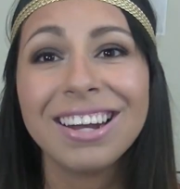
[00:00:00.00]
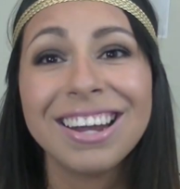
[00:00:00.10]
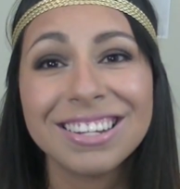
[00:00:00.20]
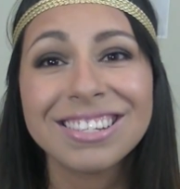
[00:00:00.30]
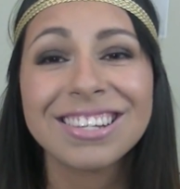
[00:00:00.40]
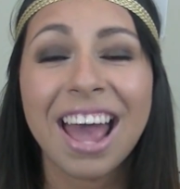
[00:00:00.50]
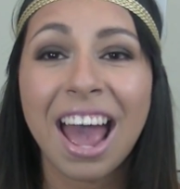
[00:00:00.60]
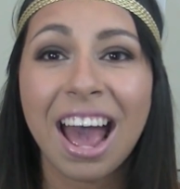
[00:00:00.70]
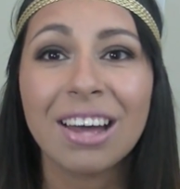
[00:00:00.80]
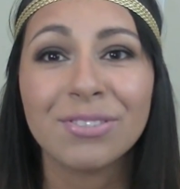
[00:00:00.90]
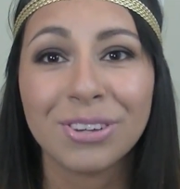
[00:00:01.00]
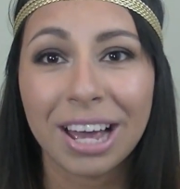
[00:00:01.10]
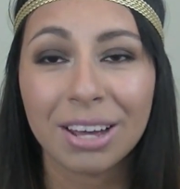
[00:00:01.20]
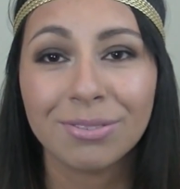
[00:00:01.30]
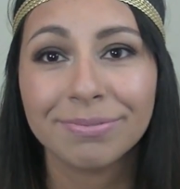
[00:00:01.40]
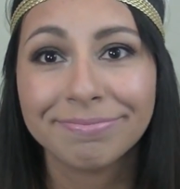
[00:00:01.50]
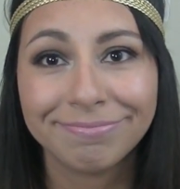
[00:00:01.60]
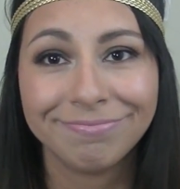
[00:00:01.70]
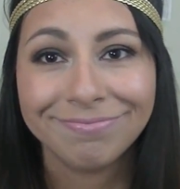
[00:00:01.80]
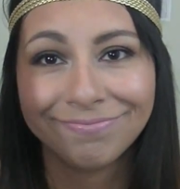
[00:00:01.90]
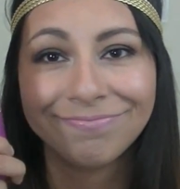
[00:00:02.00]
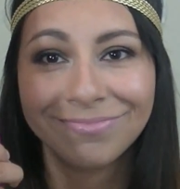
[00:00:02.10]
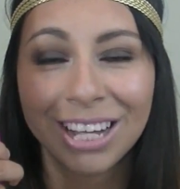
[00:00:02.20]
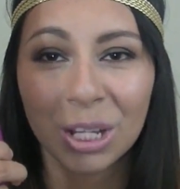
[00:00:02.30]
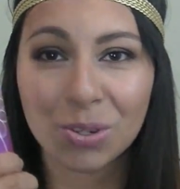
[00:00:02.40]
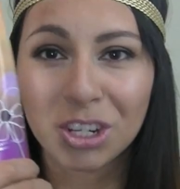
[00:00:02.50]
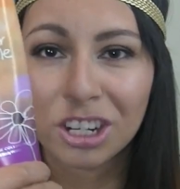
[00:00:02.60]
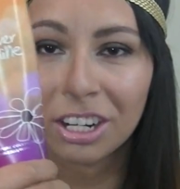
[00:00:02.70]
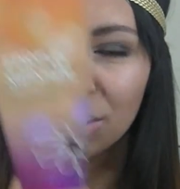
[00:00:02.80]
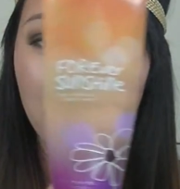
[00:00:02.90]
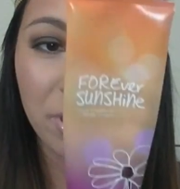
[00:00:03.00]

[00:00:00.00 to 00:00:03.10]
Next, I have to have a lotion and my